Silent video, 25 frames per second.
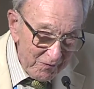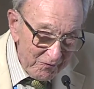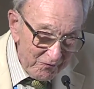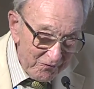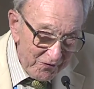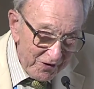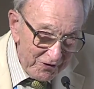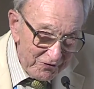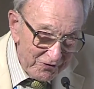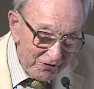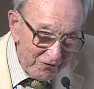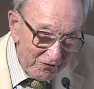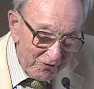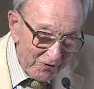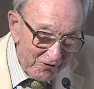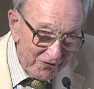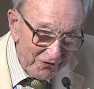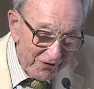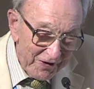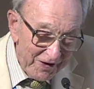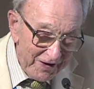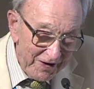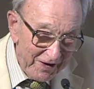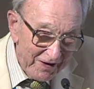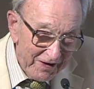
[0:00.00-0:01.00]

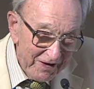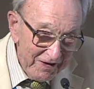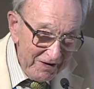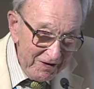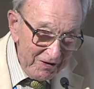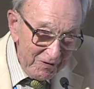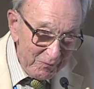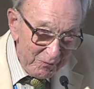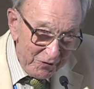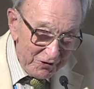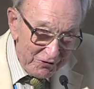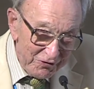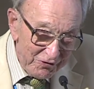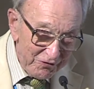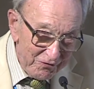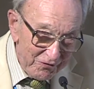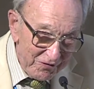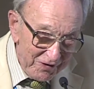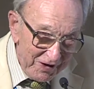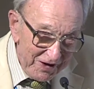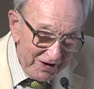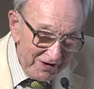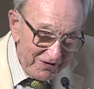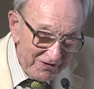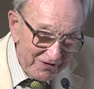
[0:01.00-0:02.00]
photovoltaic, but you
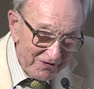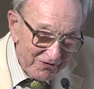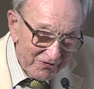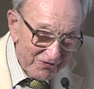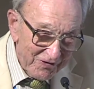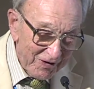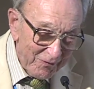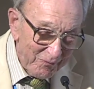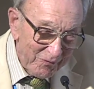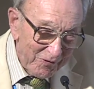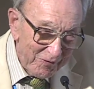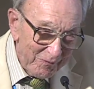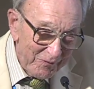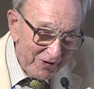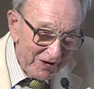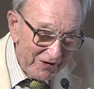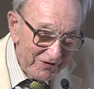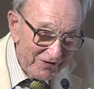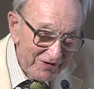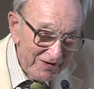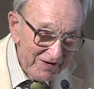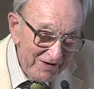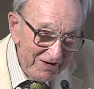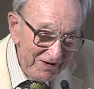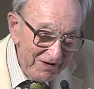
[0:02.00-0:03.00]
need to
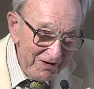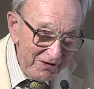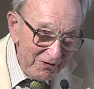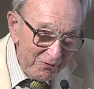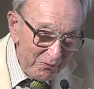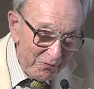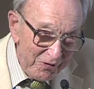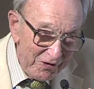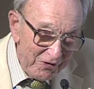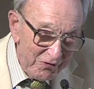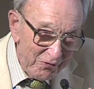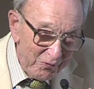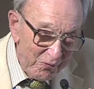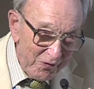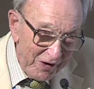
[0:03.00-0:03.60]
supplement with